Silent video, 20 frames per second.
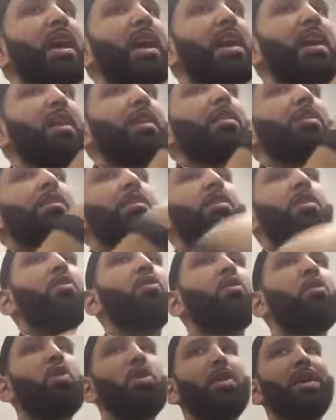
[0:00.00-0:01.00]
that the
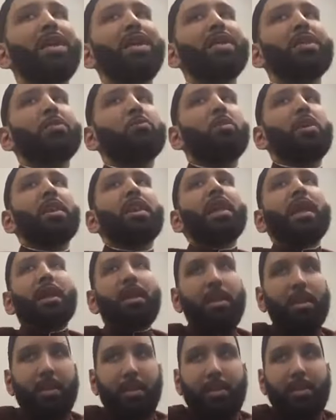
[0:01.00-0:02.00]
ruh is
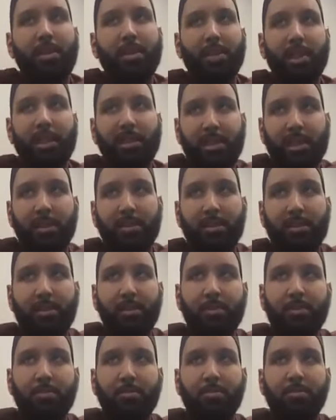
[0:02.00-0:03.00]
within the jasad.
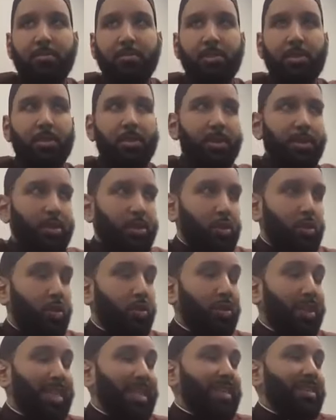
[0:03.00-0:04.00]
So the
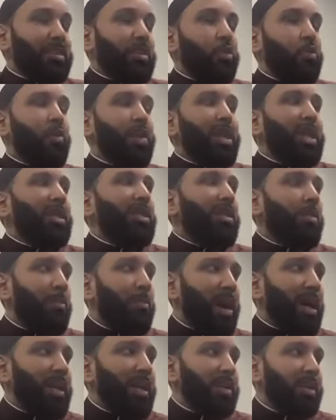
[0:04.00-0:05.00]
soul is still within the
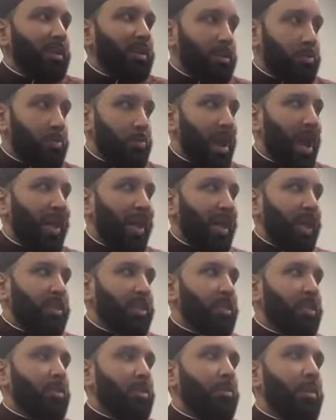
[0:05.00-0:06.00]
body, it's back
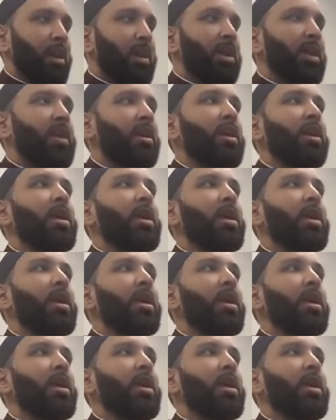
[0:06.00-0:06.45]
into the body.